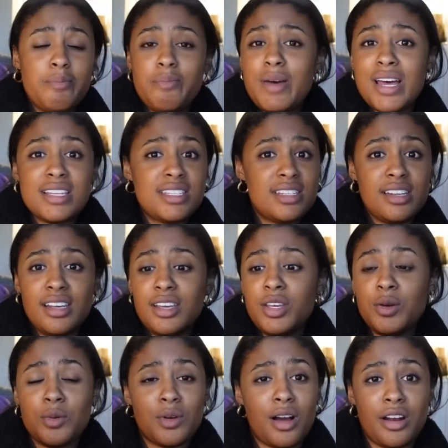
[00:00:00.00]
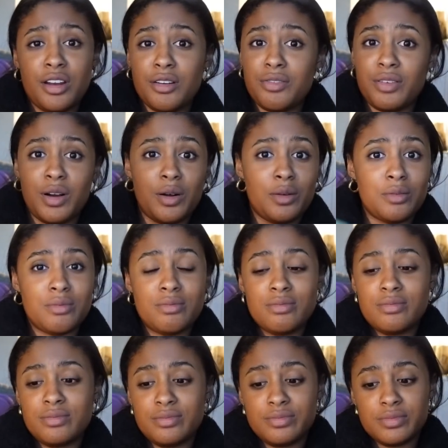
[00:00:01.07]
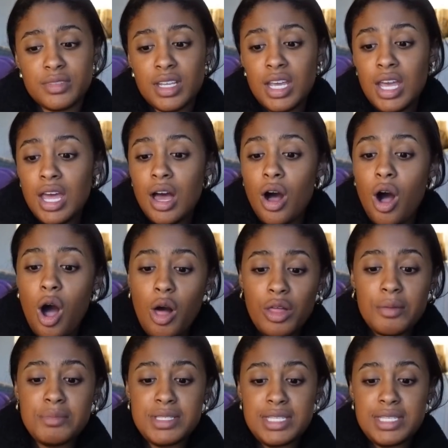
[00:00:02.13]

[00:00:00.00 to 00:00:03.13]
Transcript: Bestie, you were on your phone. All I'm